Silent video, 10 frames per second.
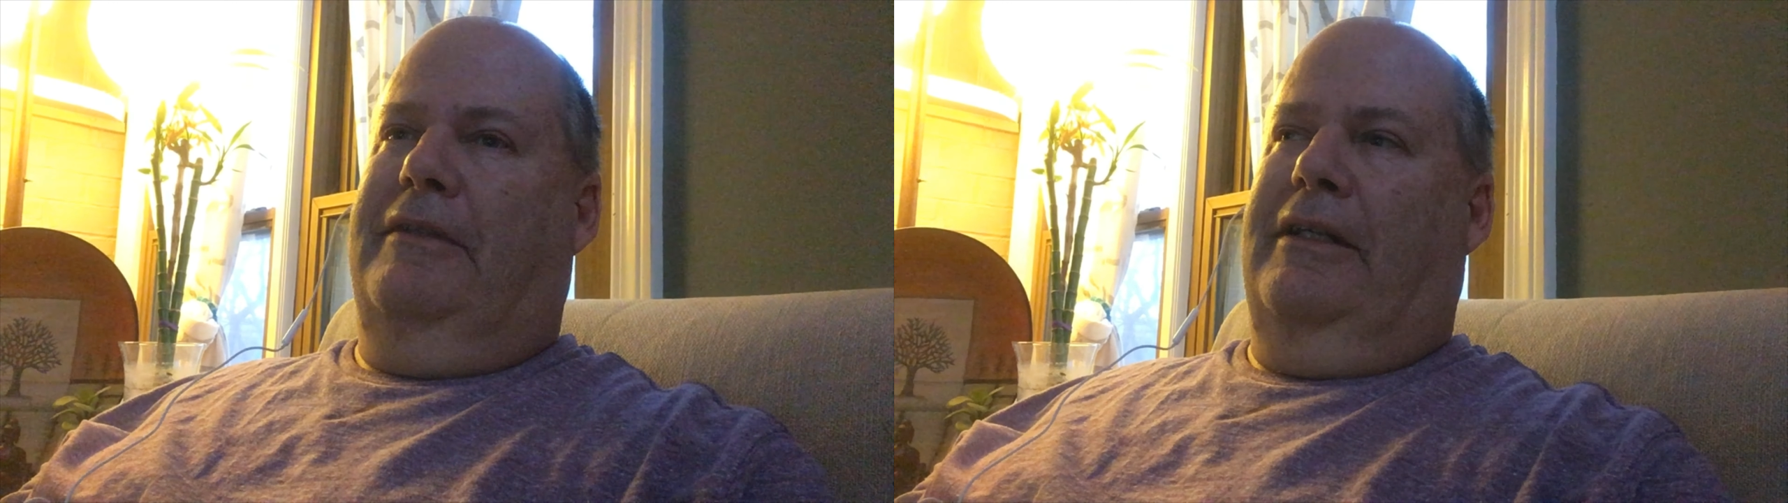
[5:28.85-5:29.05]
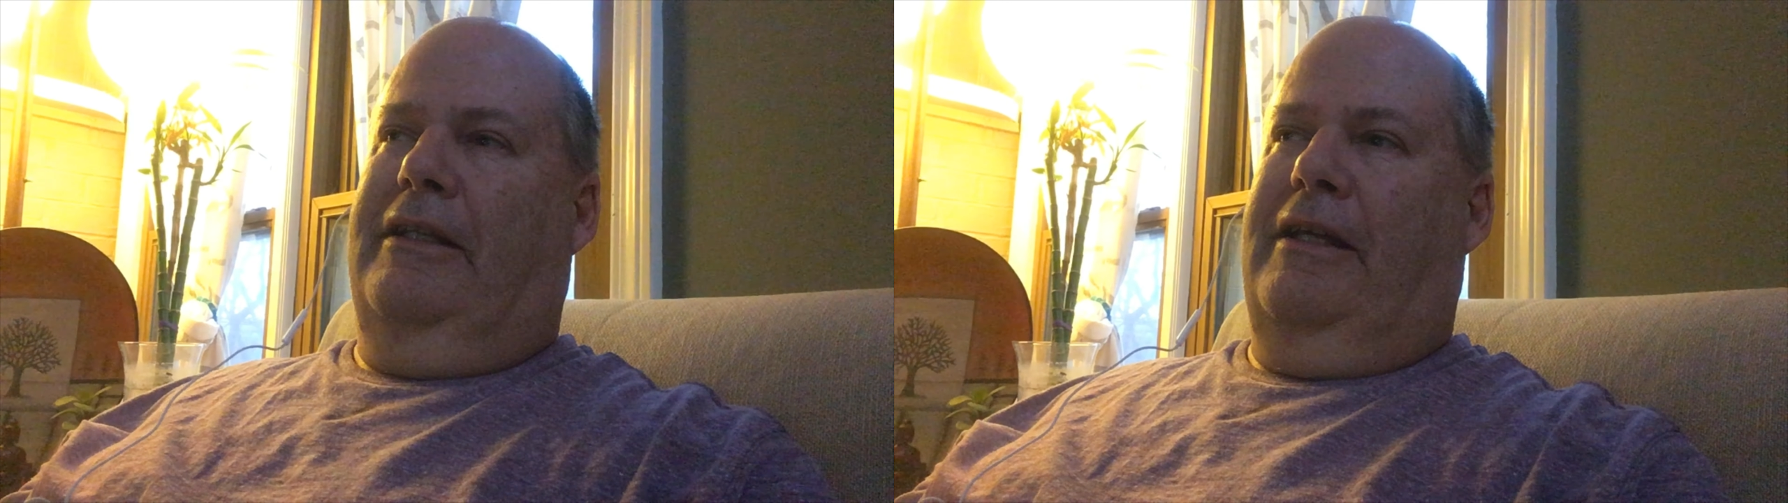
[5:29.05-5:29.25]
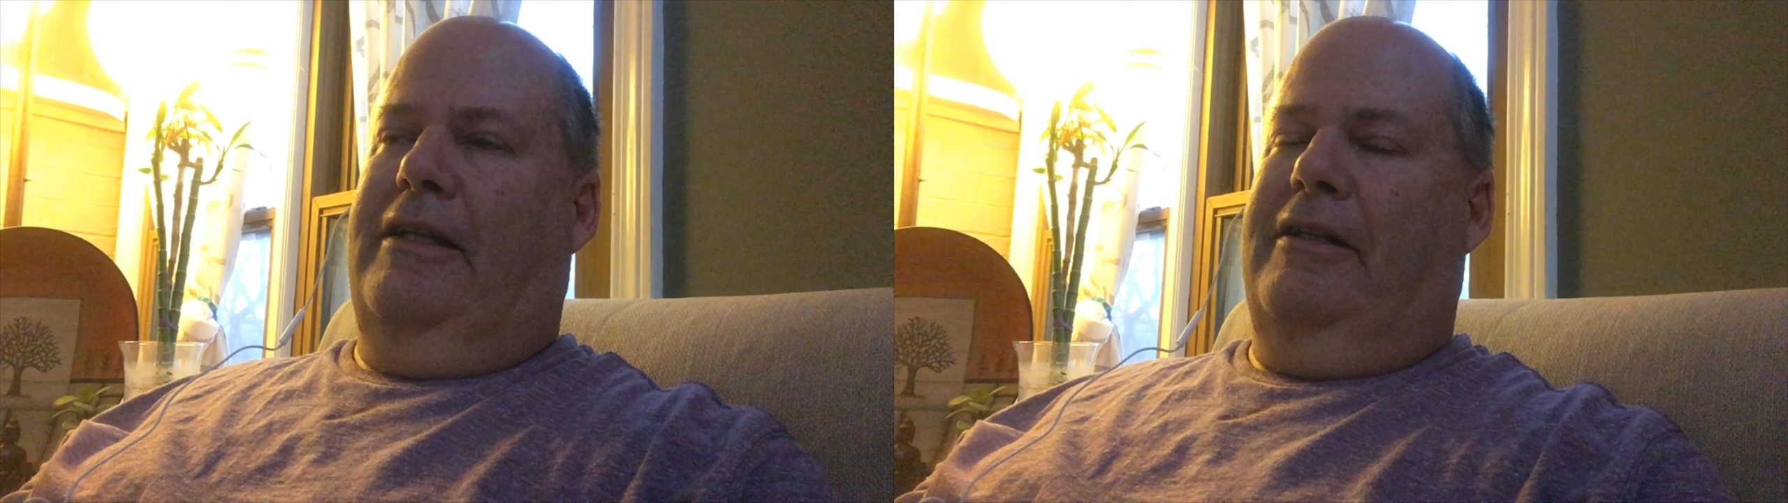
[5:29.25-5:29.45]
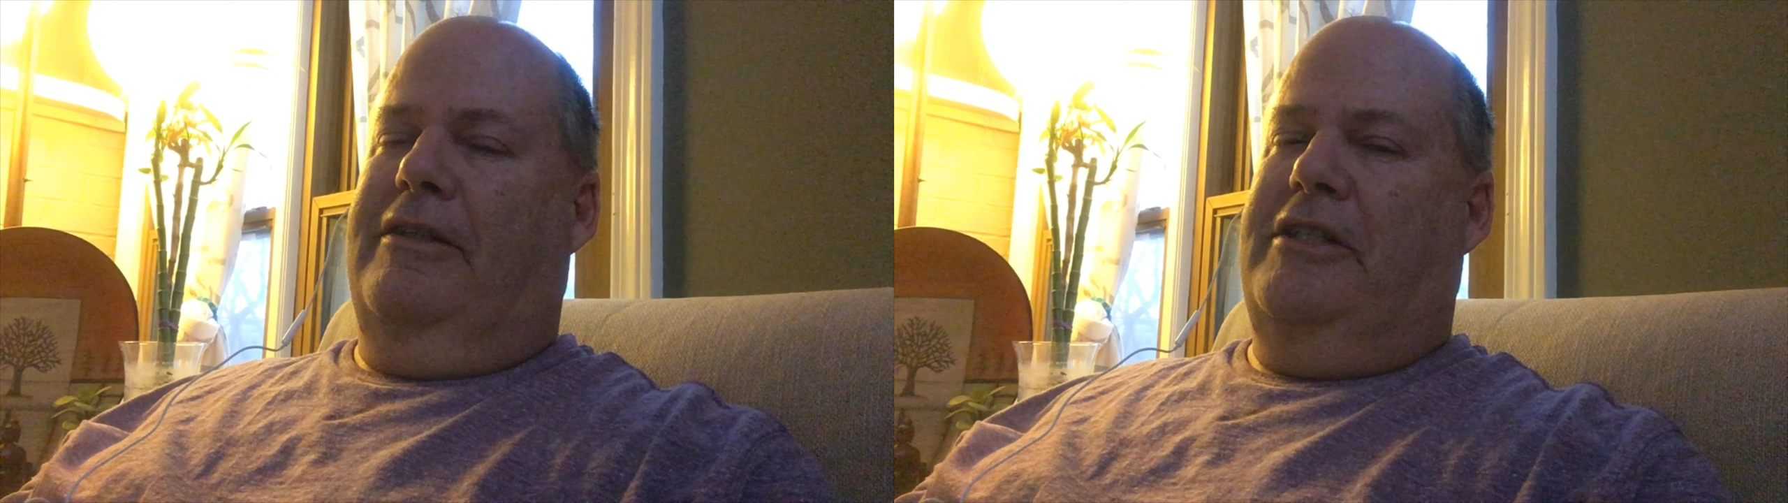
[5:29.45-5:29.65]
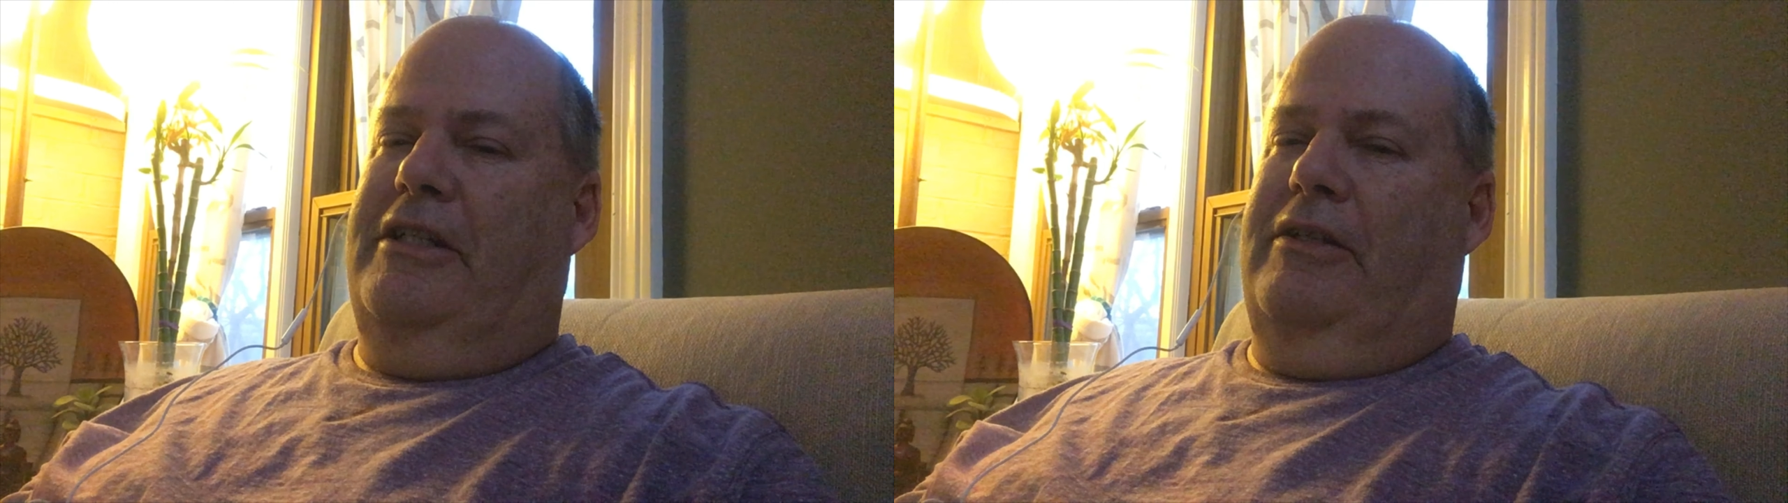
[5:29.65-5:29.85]
and then
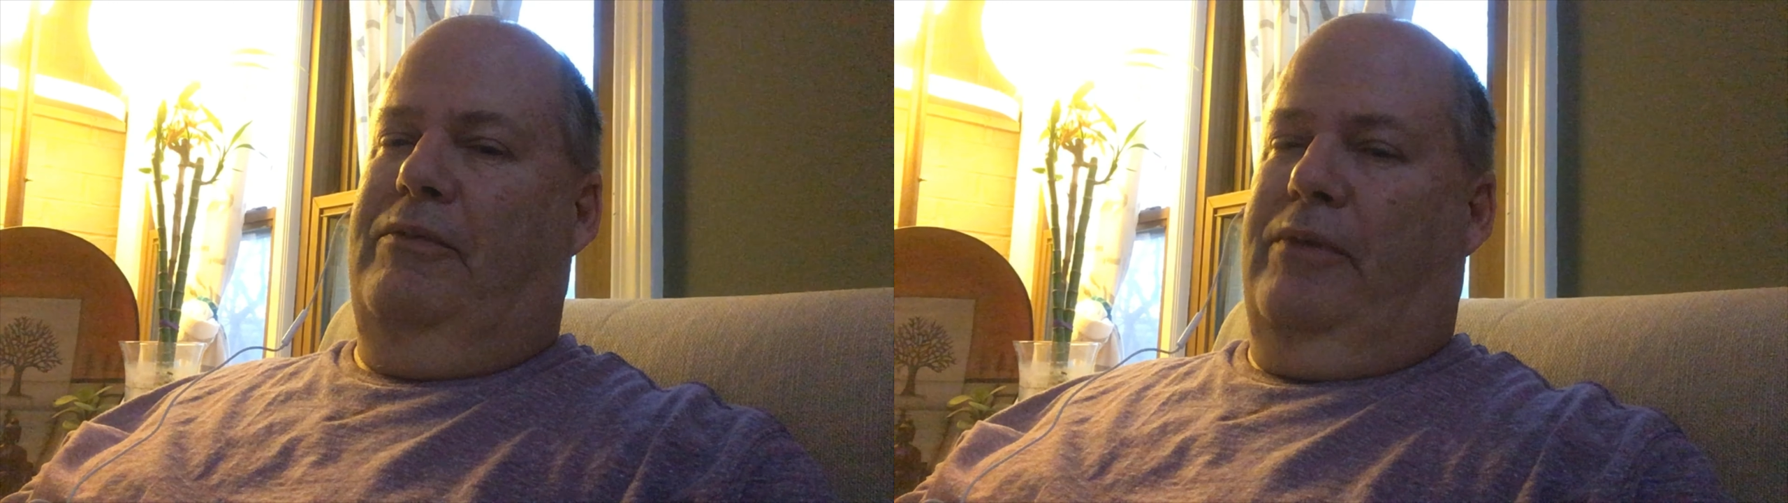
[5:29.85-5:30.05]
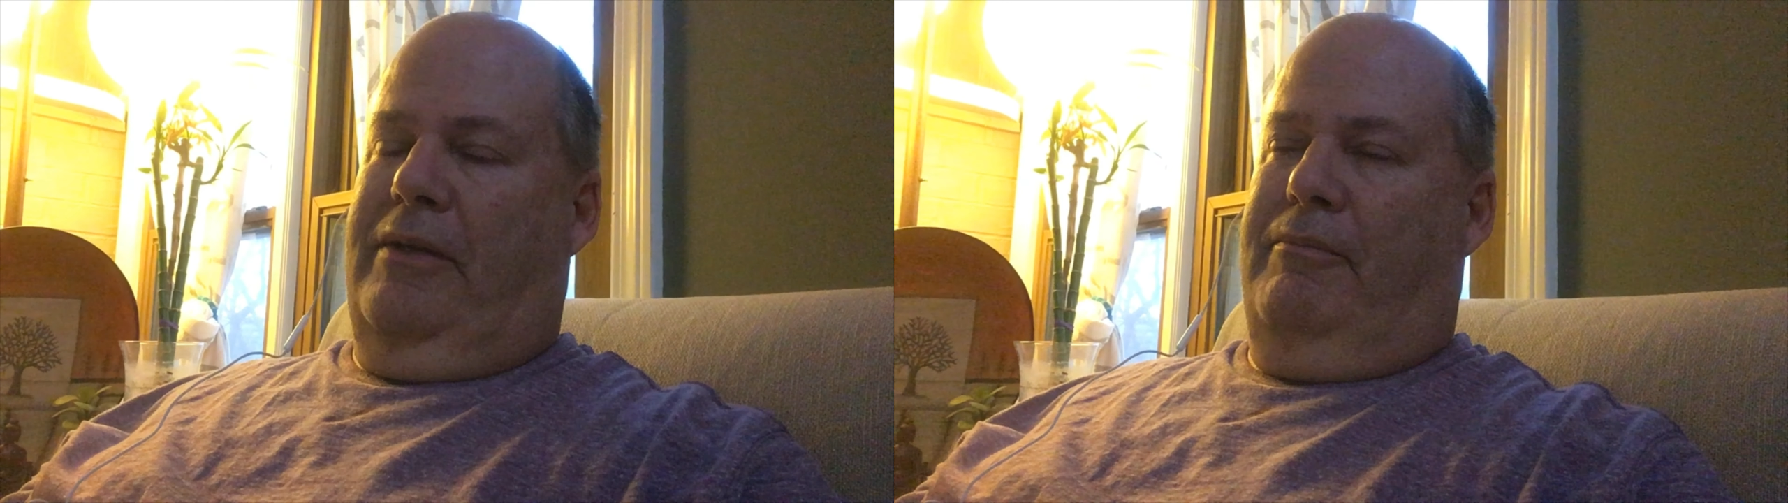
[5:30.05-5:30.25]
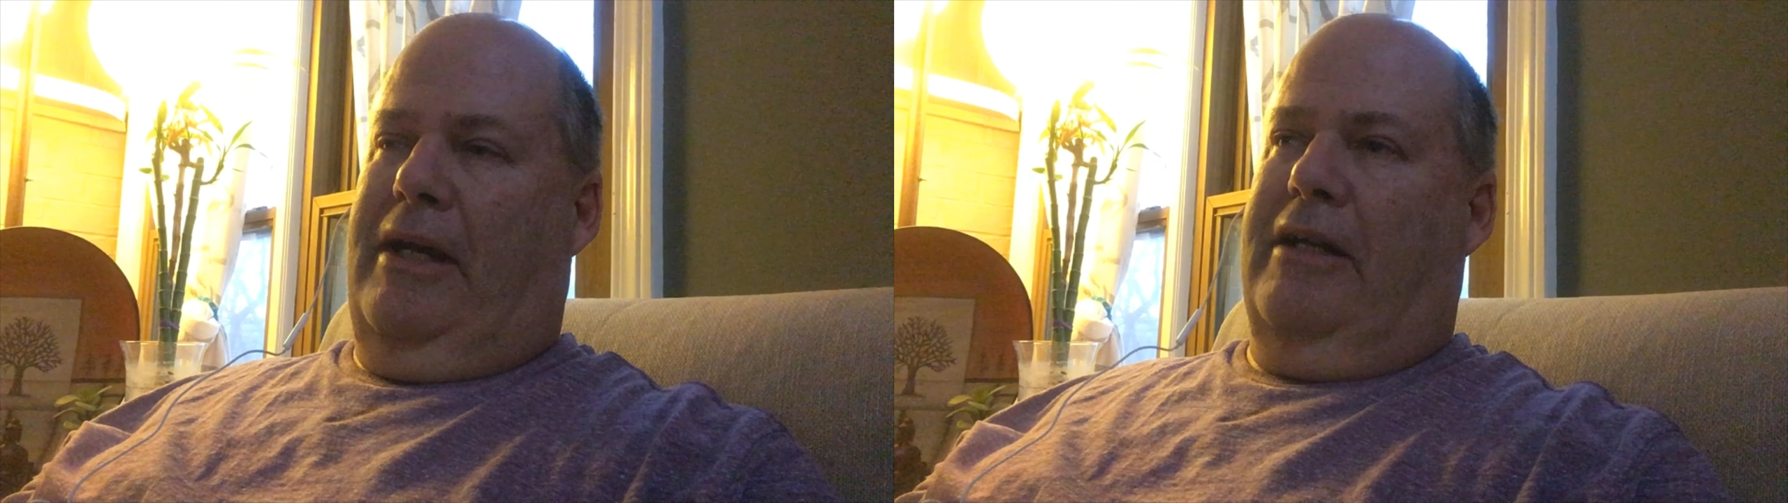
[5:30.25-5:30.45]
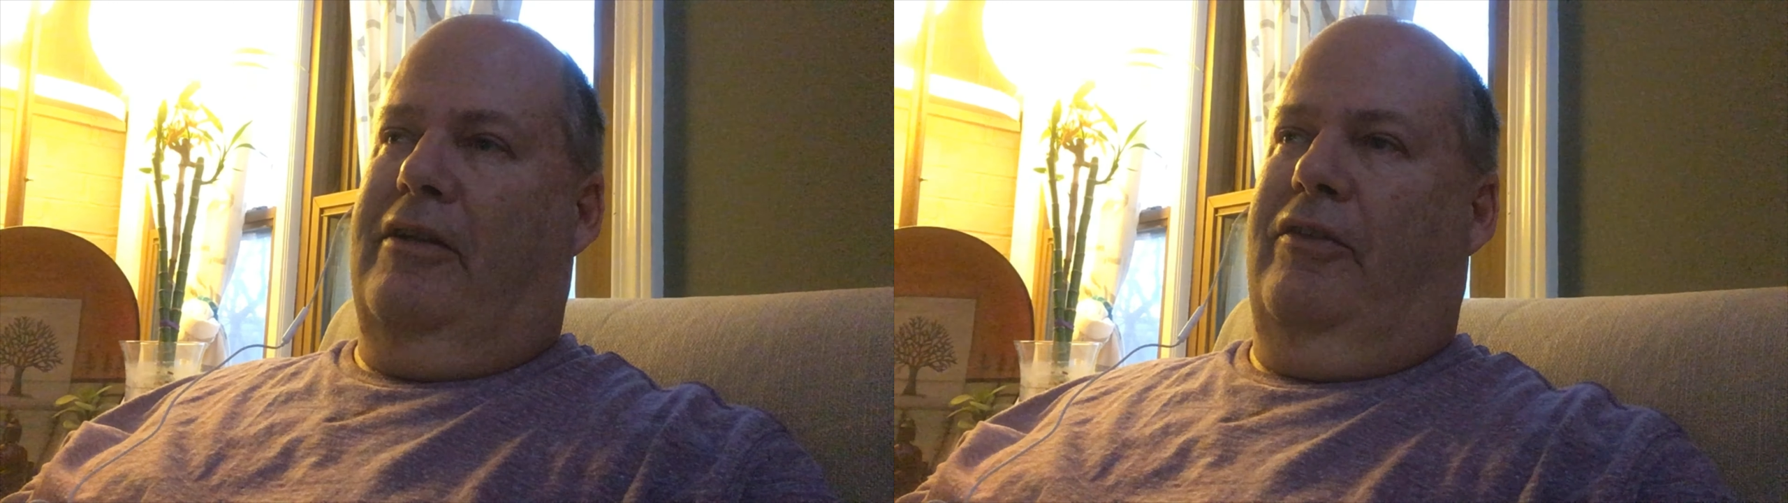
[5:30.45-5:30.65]
she went back